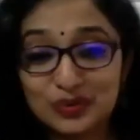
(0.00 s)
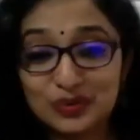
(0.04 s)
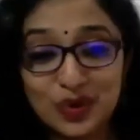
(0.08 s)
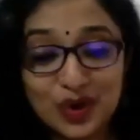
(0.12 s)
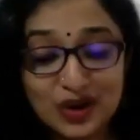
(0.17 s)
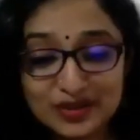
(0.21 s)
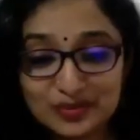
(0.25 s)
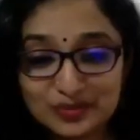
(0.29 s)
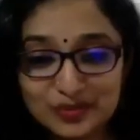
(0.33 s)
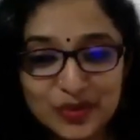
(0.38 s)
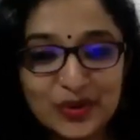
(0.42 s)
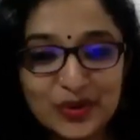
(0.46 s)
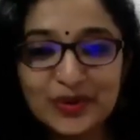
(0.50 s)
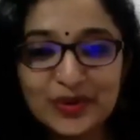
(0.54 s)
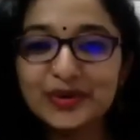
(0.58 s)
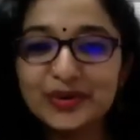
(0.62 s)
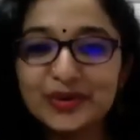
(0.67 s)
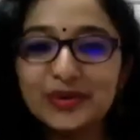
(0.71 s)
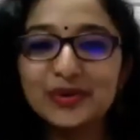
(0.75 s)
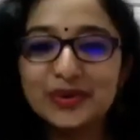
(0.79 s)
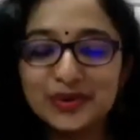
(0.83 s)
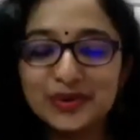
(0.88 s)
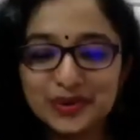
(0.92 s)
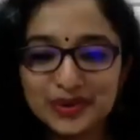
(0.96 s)
What more
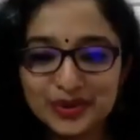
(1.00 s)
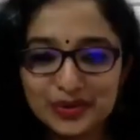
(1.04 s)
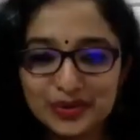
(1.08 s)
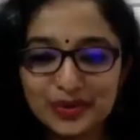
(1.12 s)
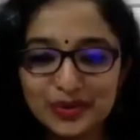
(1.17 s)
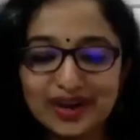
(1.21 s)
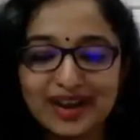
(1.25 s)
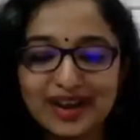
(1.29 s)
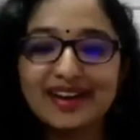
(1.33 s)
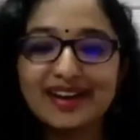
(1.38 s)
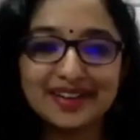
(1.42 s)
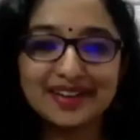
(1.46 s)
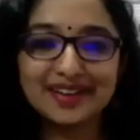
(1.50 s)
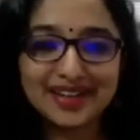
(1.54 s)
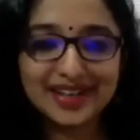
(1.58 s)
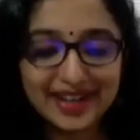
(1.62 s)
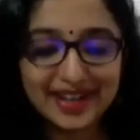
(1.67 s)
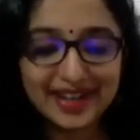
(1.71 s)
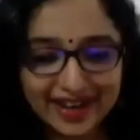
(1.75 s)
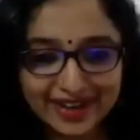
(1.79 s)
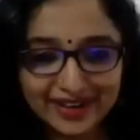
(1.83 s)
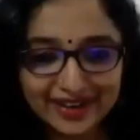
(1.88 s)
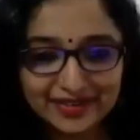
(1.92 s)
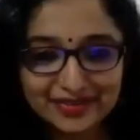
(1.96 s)
do you require in
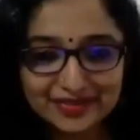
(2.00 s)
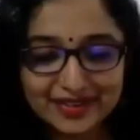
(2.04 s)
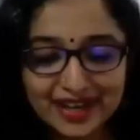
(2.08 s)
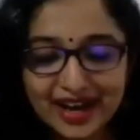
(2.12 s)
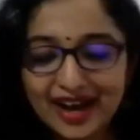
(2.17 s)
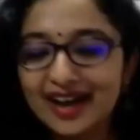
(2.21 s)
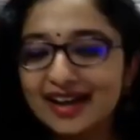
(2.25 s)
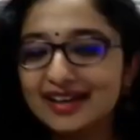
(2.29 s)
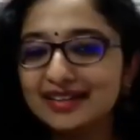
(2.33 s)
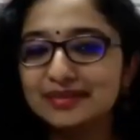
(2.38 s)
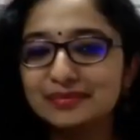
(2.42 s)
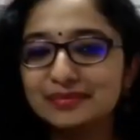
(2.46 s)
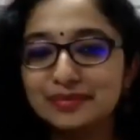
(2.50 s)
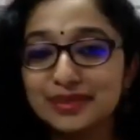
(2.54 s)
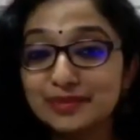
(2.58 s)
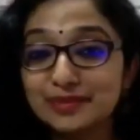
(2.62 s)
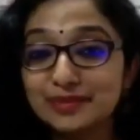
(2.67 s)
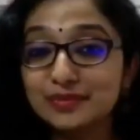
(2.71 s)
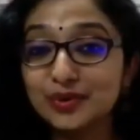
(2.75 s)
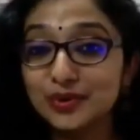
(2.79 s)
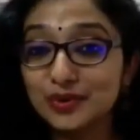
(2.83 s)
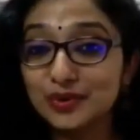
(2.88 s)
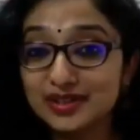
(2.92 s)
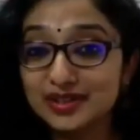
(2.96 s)
life than
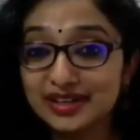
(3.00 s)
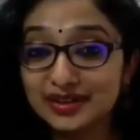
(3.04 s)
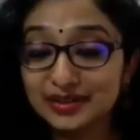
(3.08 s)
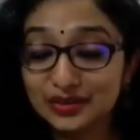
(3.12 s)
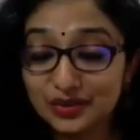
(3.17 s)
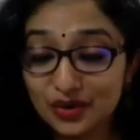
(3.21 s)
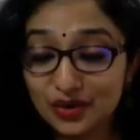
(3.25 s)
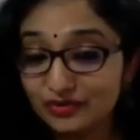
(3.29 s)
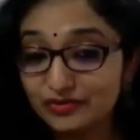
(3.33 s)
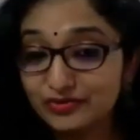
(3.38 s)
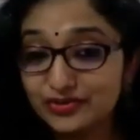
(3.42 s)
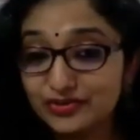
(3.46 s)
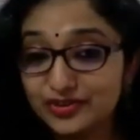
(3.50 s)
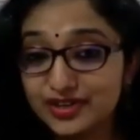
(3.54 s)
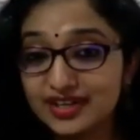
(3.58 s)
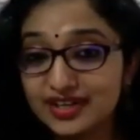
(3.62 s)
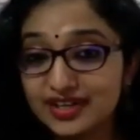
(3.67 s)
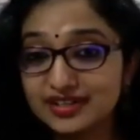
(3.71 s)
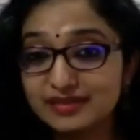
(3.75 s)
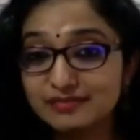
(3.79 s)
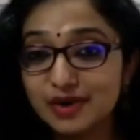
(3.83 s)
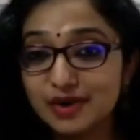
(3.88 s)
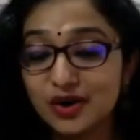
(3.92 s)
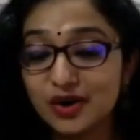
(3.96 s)
be bold and
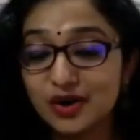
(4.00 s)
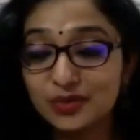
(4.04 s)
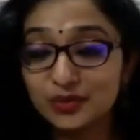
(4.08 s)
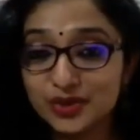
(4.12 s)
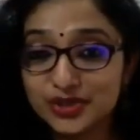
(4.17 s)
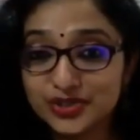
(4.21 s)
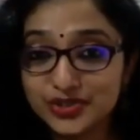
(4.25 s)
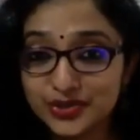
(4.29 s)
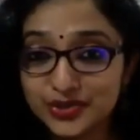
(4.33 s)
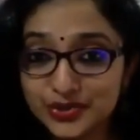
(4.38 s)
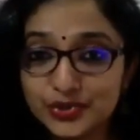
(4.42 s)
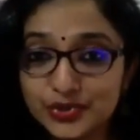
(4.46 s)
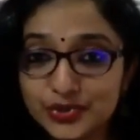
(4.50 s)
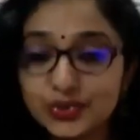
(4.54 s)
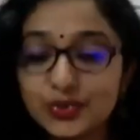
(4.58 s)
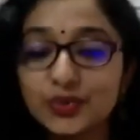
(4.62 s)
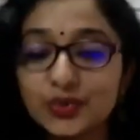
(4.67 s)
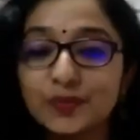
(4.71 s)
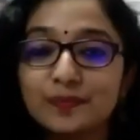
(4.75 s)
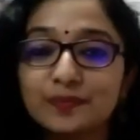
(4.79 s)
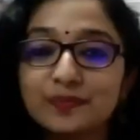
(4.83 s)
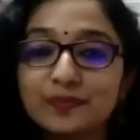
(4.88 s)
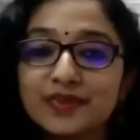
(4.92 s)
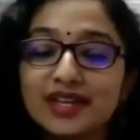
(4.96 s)
confident about what you do?